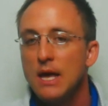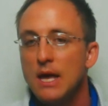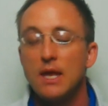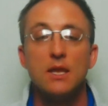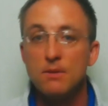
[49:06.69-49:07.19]

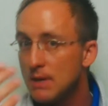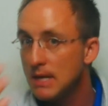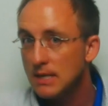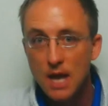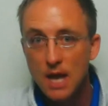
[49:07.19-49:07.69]
And in the
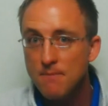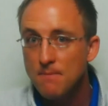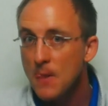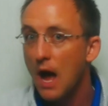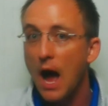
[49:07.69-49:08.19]

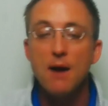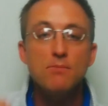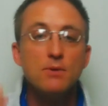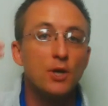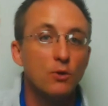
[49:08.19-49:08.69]
meantime,
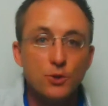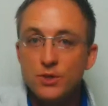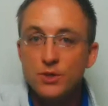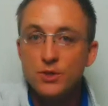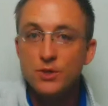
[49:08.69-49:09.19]
I'm going to go do
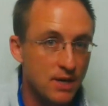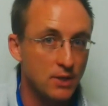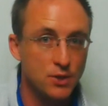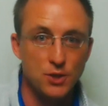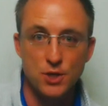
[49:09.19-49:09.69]
the same
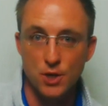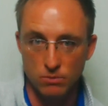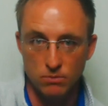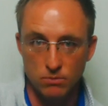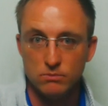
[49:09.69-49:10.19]
thing to you.